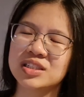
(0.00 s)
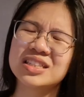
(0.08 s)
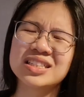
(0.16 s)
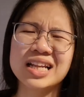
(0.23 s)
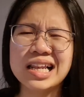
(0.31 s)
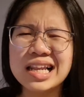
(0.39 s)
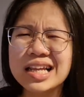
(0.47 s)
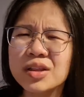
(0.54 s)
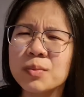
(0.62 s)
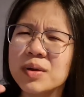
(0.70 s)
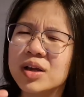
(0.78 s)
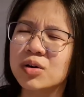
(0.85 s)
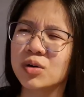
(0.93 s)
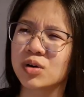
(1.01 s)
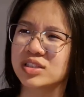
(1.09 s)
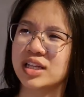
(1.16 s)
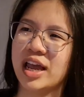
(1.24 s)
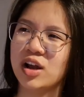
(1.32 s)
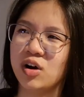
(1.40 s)
It's a little bit cold because
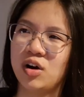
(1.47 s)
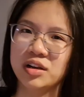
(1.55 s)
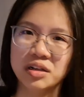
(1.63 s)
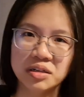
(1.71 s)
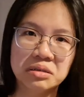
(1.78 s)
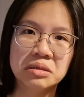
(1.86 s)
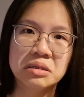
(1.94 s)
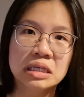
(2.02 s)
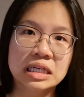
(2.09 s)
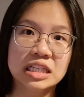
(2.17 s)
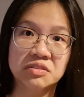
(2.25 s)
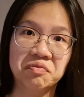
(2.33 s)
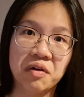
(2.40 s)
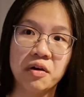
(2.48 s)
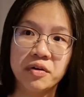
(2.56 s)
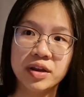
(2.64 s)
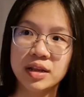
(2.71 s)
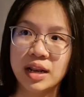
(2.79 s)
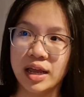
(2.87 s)
the aircon is very
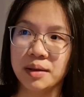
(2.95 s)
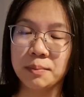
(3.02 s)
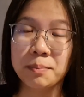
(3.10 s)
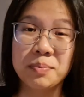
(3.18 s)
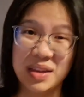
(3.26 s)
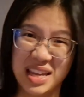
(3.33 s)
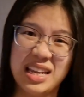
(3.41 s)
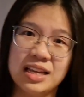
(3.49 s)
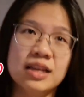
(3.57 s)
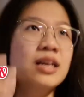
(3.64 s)
like big,